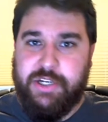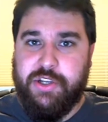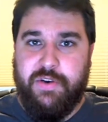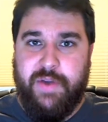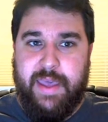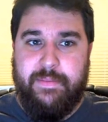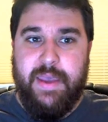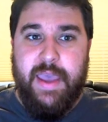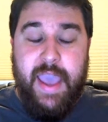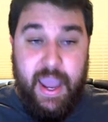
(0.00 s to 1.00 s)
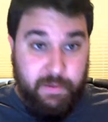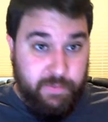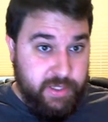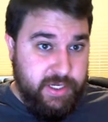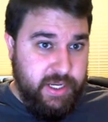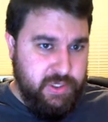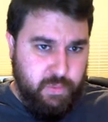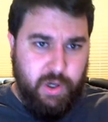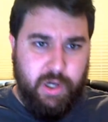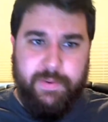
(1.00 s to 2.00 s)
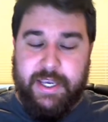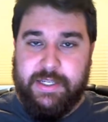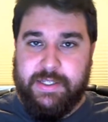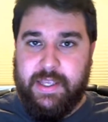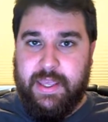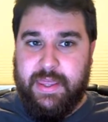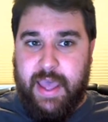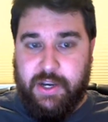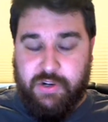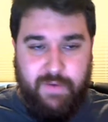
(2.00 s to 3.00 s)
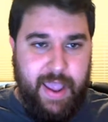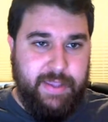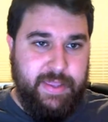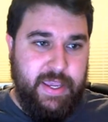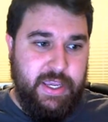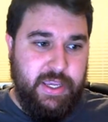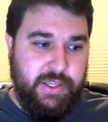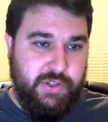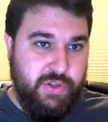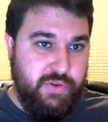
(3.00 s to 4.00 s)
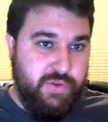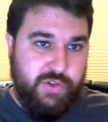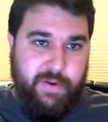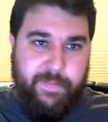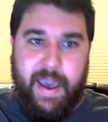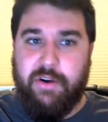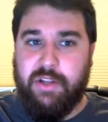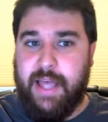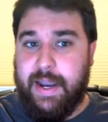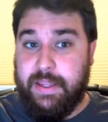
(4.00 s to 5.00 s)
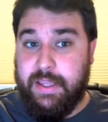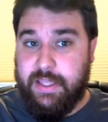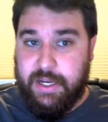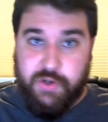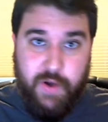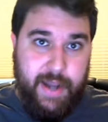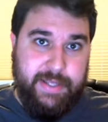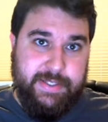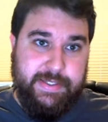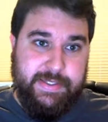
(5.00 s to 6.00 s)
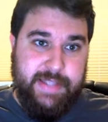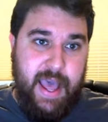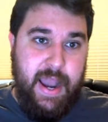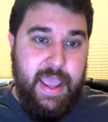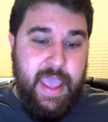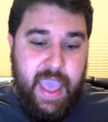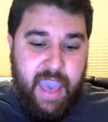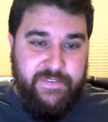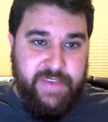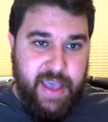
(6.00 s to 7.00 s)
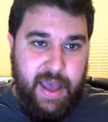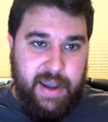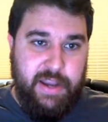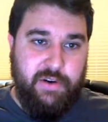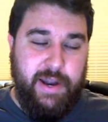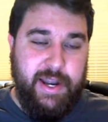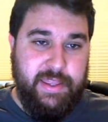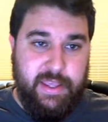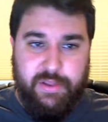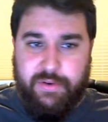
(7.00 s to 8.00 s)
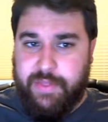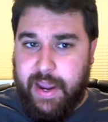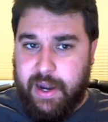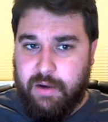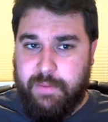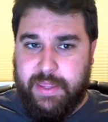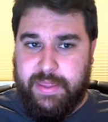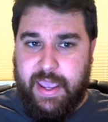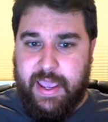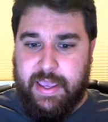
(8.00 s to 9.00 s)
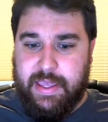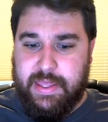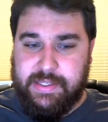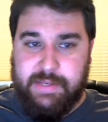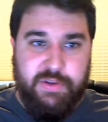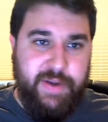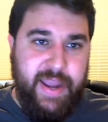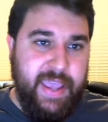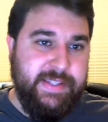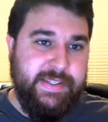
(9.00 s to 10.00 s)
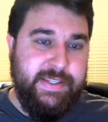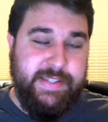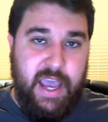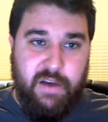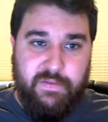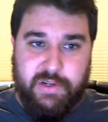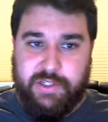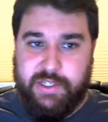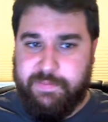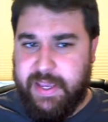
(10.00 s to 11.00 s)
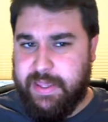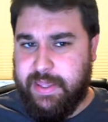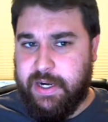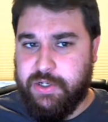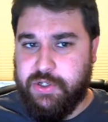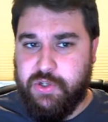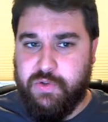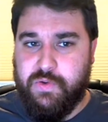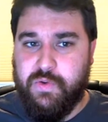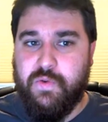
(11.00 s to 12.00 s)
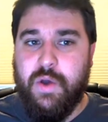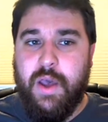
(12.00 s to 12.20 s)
to him. And it really does work because in that track they do strip out a lot of the electronics. It's not heavy on it or anything. They're there, but they seem to enhance the sound versus being there to